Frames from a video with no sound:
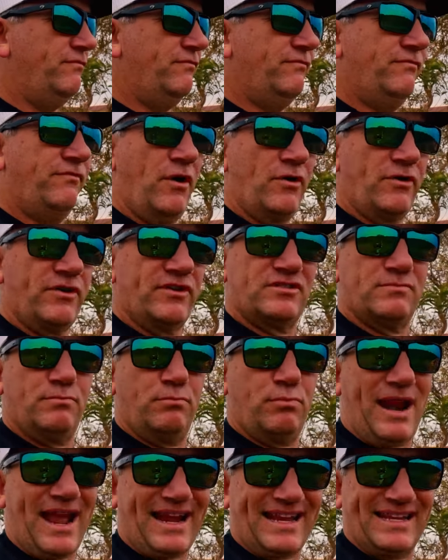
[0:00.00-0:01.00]
focus
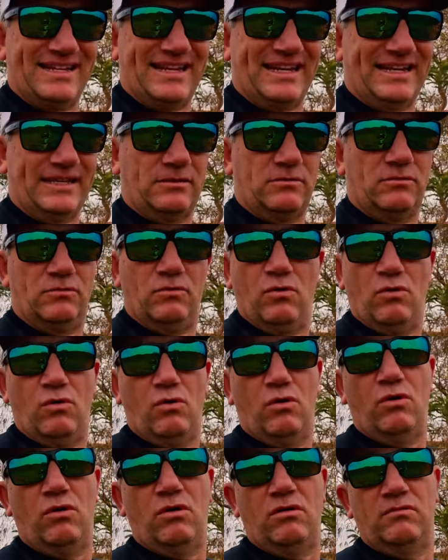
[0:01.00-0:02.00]
bracketing
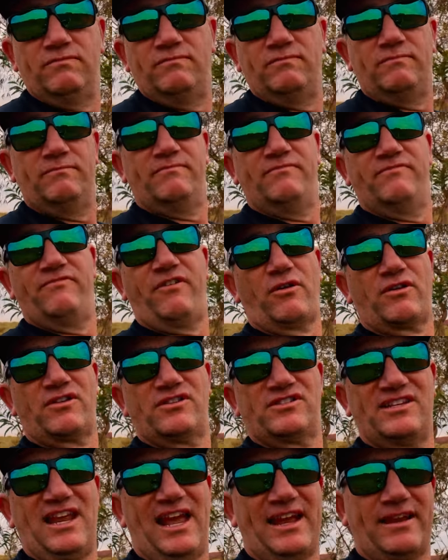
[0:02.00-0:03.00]
or
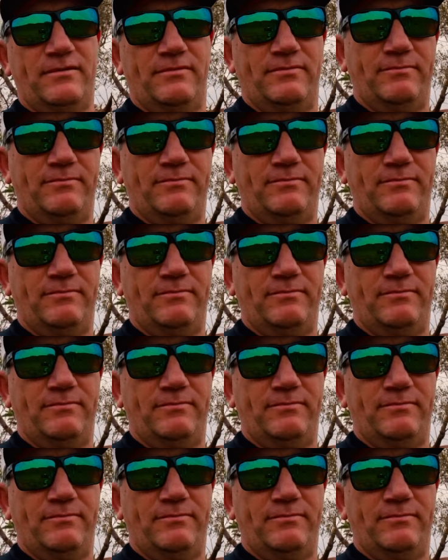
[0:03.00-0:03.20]
focus stack.